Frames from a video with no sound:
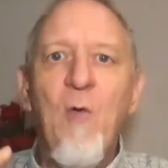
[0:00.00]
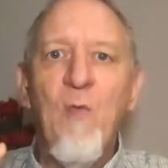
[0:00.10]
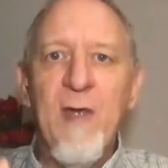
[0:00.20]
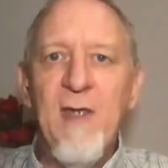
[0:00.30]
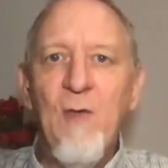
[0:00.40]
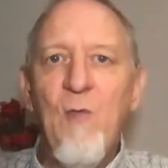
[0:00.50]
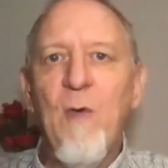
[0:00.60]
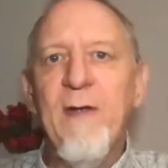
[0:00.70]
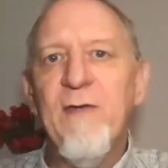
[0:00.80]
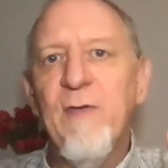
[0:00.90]
We
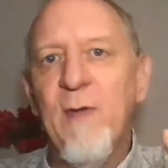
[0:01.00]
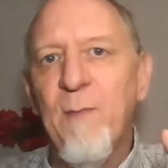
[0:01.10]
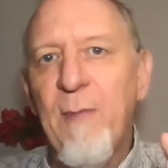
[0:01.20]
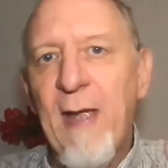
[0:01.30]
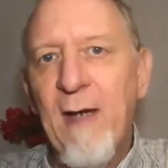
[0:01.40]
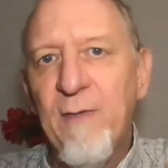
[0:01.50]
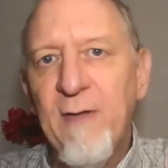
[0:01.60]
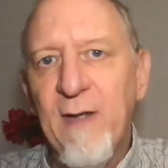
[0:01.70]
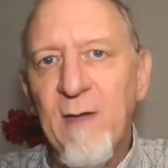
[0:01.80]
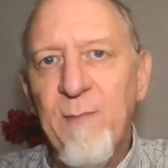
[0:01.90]
want to empower
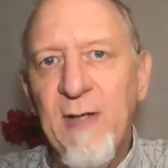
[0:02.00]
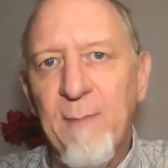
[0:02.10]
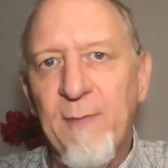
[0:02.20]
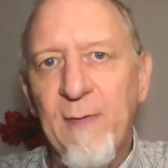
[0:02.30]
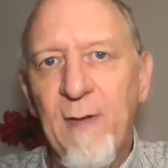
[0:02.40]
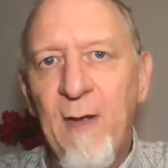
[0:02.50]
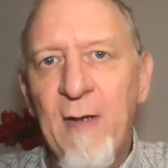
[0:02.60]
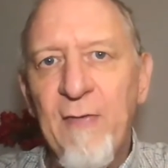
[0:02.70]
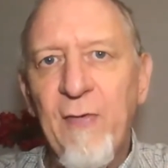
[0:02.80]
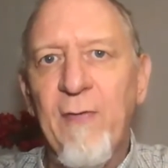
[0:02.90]
young people
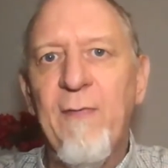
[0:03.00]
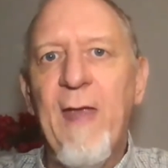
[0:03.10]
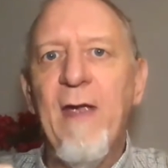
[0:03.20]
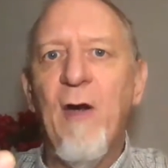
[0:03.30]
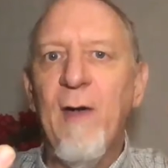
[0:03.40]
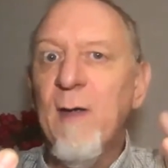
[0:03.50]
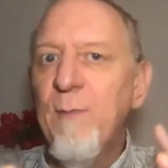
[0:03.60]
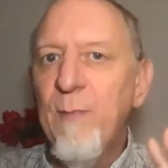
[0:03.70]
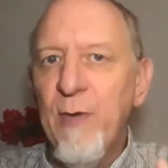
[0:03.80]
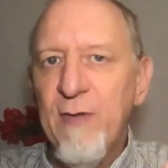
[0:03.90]
so that they are
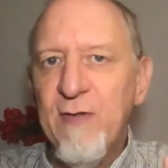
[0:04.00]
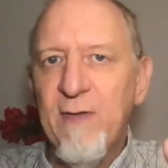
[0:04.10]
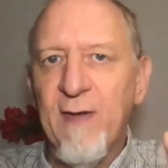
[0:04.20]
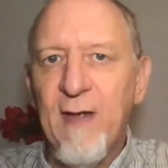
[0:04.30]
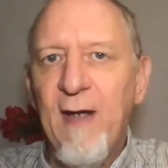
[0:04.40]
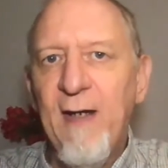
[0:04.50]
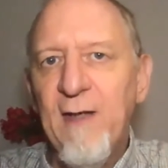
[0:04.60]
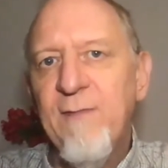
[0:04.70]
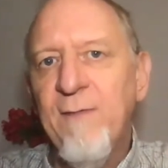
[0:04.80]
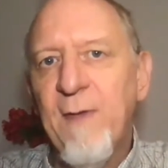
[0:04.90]
immersed in the kind
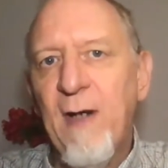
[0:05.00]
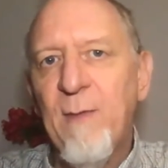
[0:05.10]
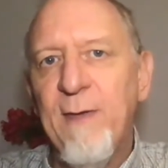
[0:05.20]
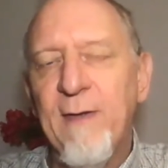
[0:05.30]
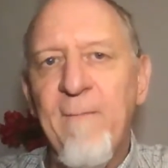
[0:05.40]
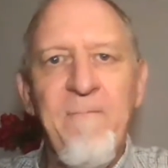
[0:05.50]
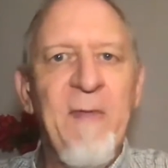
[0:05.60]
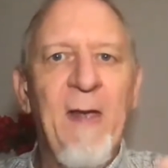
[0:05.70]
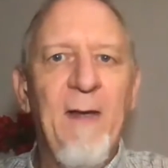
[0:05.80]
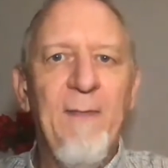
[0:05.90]
of environment
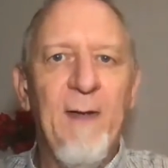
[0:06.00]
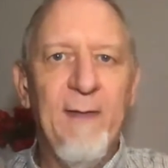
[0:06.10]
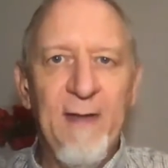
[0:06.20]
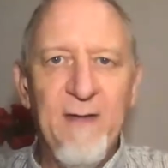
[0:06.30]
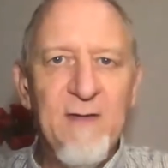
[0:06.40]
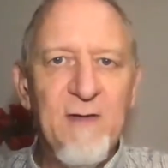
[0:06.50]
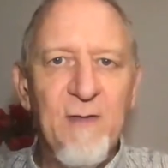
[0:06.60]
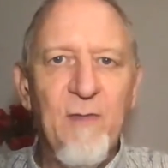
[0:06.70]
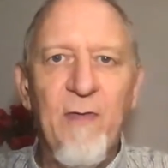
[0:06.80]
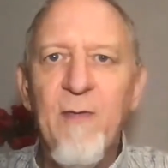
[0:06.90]
that leads
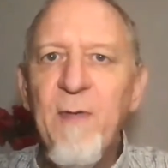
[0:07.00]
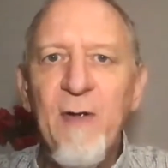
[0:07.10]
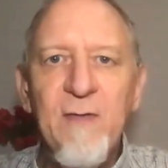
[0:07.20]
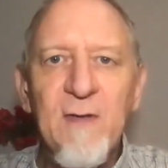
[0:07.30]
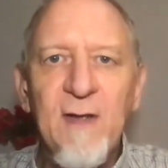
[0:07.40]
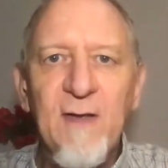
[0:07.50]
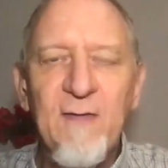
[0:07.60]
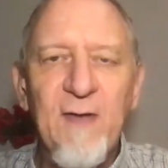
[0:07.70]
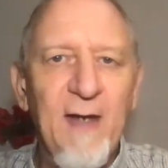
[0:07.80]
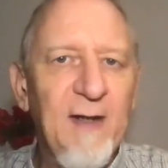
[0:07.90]
to the most
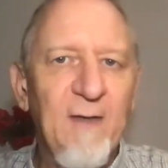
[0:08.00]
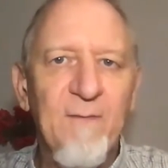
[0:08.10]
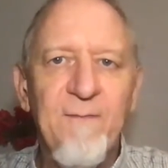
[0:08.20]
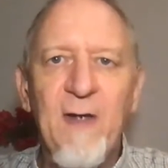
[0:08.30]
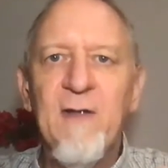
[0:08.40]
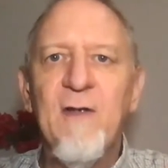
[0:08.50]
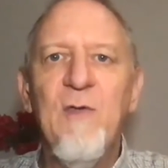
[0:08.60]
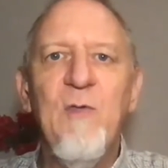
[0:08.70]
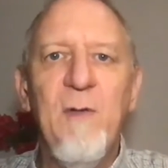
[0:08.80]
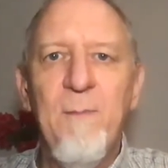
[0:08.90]
exciting, fun,
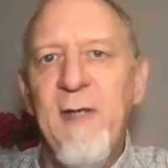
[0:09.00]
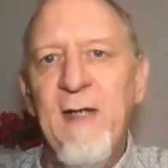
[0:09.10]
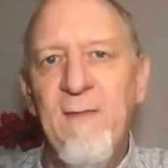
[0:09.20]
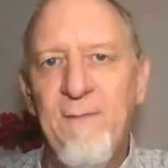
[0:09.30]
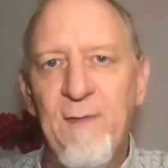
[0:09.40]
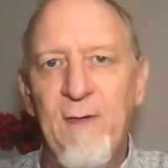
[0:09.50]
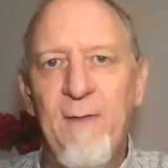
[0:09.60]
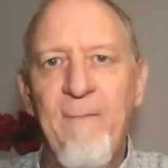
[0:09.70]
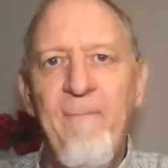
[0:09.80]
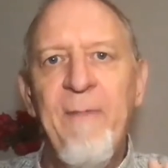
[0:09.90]
cool,
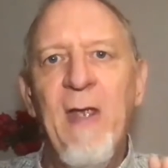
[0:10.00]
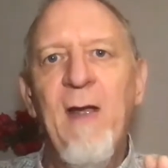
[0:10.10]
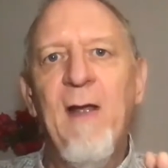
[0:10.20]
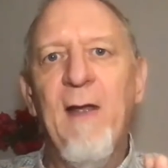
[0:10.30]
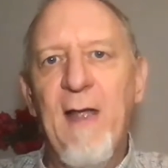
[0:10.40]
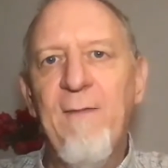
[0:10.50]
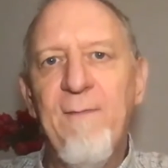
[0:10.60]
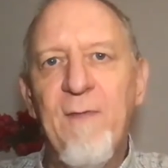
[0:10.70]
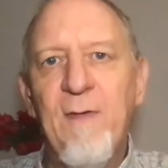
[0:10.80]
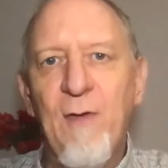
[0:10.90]
meaningful,
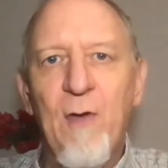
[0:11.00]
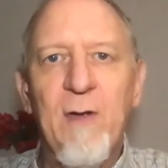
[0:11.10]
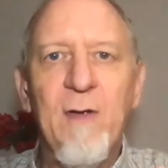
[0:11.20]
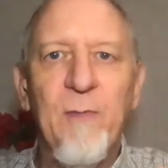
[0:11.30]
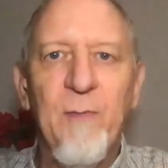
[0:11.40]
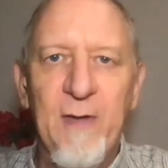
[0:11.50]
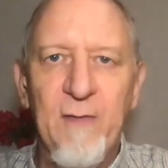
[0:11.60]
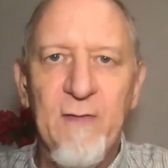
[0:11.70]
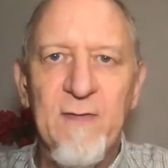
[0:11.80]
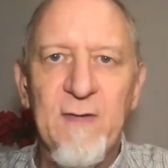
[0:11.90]
lifelong
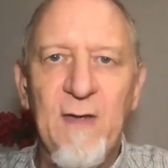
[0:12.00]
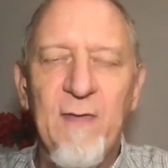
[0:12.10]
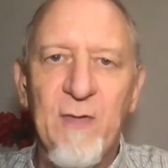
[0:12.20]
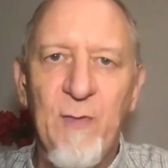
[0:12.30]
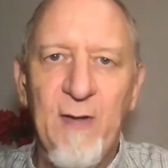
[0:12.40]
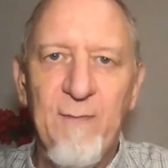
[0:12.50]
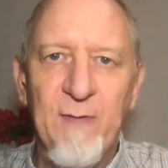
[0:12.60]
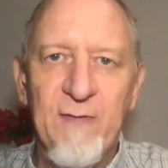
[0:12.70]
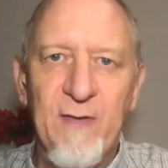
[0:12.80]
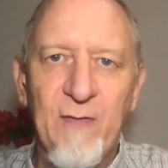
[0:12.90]
careers in the
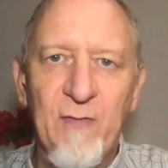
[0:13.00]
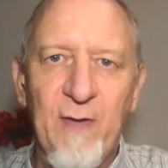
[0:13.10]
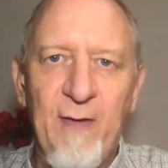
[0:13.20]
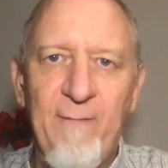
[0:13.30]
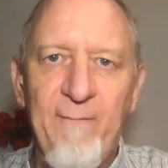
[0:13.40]
21st century.